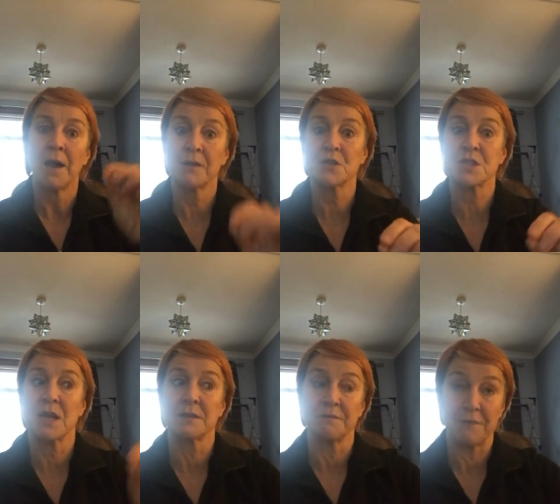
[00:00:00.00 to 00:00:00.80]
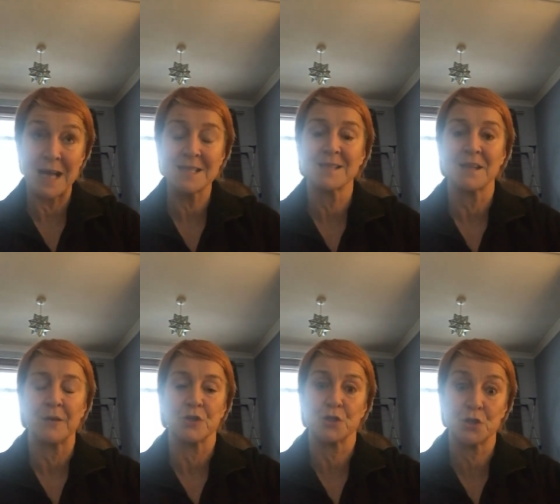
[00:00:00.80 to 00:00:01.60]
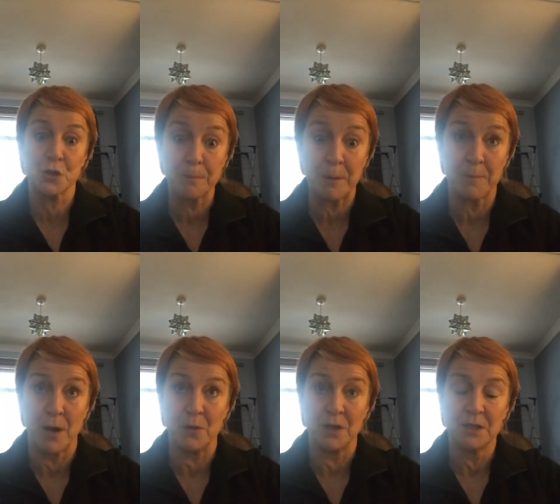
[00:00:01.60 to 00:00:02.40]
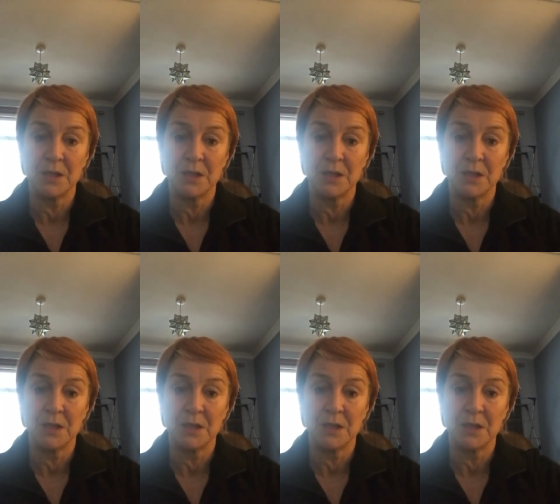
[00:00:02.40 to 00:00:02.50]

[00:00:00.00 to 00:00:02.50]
and understand that fasting is another superpower,